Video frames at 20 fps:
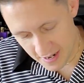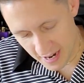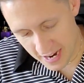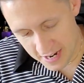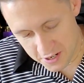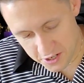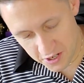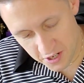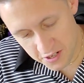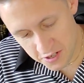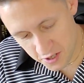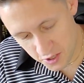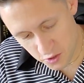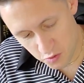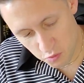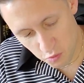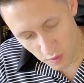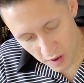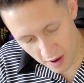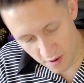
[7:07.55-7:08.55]
I should
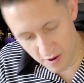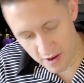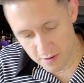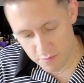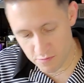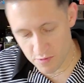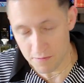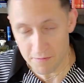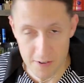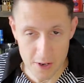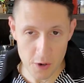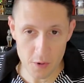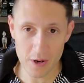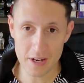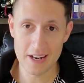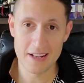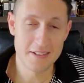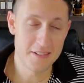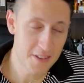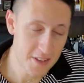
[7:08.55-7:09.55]
just wear it, review
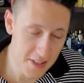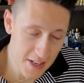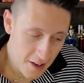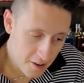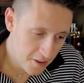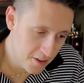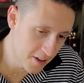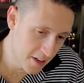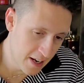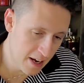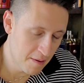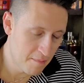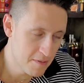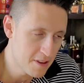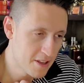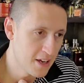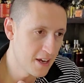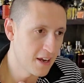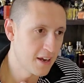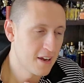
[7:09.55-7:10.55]
it, and sell the damn
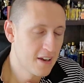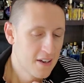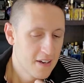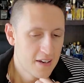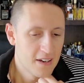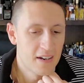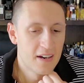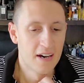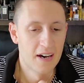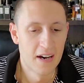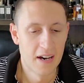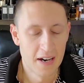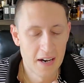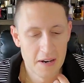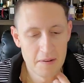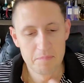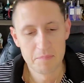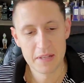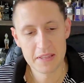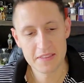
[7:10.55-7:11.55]
thing.
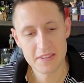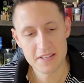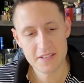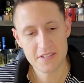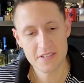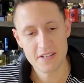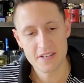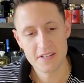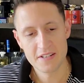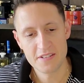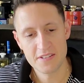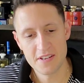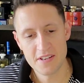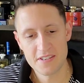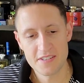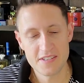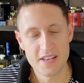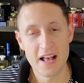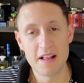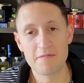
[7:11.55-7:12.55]
Um, but this is
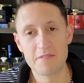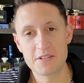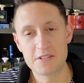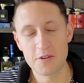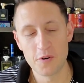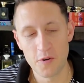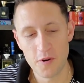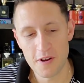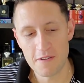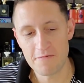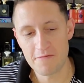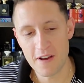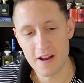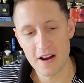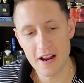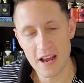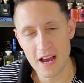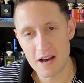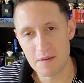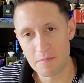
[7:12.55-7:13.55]
Salvatore
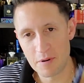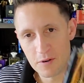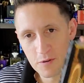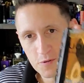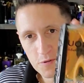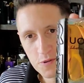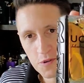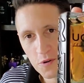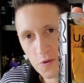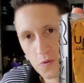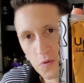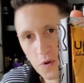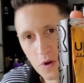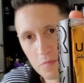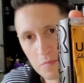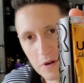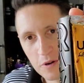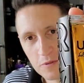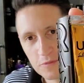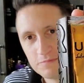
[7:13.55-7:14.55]
Ferragamo's
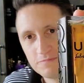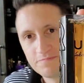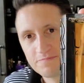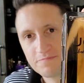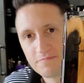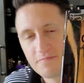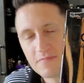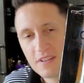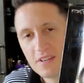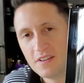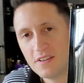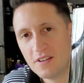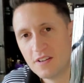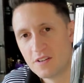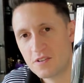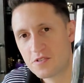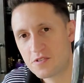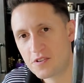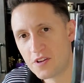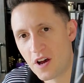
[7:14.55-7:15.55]
Uomo.
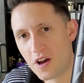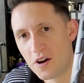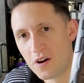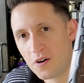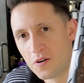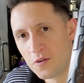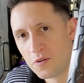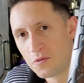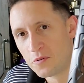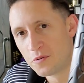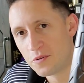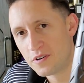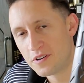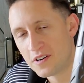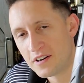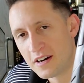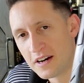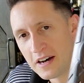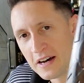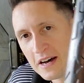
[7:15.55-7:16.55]
So,
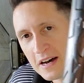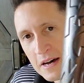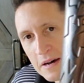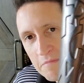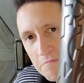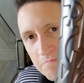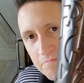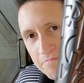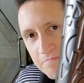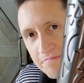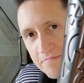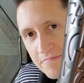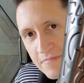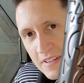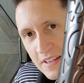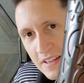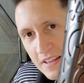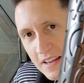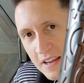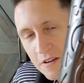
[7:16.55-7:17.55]
um,
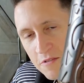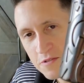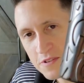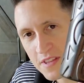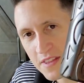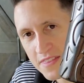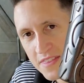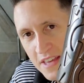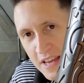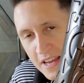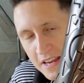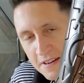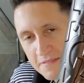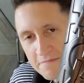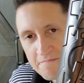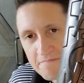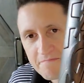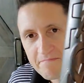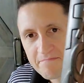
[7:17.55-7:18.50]
here's the thing.